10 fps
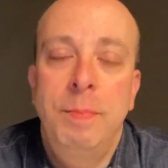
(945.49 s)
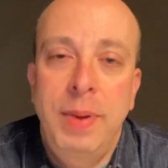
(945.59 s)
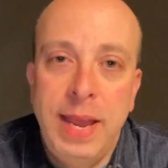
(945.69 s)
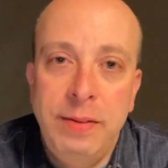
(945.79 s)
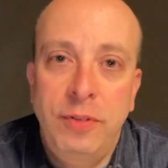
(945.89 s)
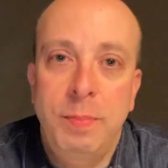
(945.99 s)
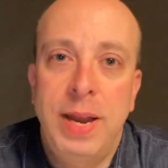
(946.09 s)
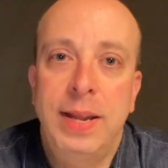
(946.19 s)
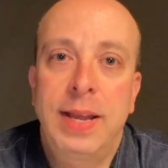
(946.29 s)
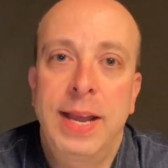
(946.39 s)
paying for
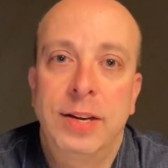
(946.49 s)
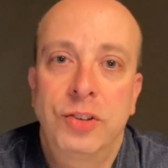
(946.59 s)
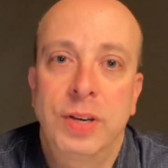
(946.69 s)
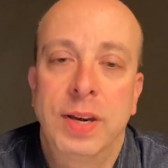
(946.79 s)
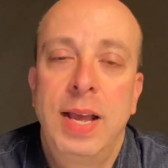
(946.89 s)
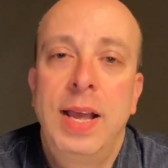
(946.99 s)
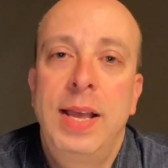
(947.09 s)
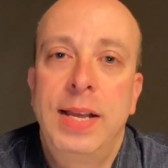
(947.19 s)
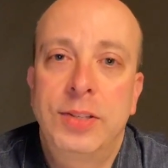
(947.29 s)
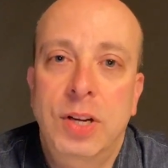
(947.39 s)
medication
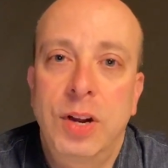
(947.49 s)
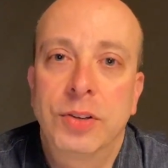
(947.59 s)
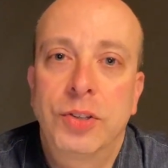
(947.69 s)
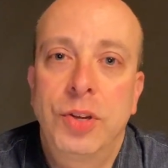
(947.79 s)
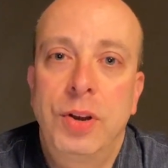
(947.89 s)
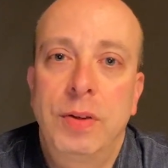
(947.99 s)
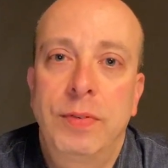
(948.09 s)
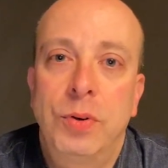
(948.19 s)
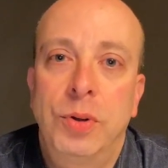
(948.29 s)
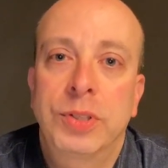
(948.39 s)
is a concern of
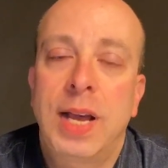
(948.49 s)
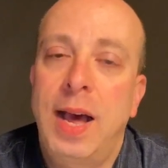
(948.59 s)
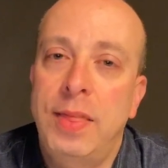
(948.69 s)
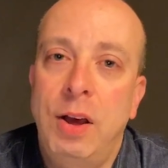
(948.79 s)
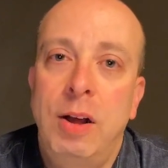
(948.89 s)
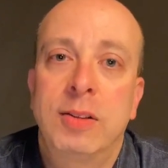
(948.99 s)
yours, other